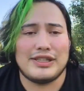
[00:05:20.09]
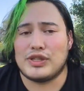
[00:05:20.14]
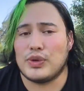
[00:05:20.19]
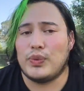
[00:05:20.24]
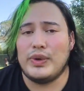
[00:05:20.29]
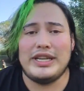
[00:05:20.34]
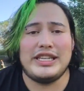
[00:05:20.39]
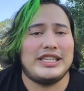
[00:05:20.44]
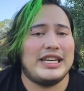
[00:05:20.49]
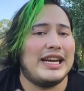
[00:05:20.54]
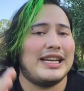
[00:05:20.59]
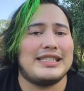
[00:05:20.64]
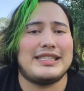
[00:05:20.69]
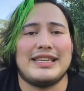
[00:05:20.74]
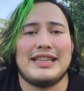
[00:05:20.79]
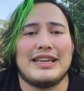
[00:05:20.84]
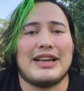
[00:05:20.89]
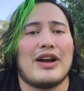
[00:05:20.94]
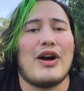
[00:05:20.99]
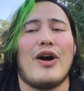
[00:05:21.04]
so we jet
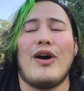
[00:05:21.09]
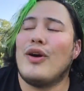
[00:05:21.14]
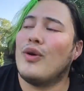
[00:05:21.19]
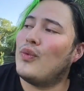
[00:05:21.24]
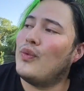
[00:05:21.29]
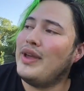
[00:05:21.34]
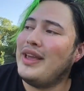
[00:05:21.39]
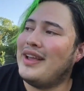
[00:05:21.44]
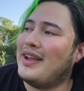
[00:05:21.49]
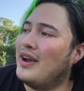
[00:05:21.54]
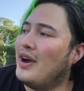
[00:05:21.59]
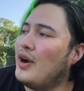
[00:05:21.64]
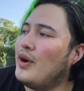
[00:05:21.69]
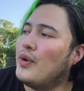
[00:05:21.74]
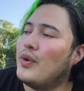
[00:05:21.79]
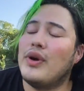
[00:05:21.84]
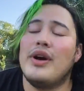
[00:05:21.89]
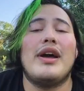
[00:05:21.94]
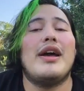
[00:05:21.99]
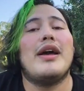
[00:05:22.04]
to the car and we
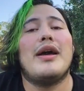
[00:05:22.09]
go.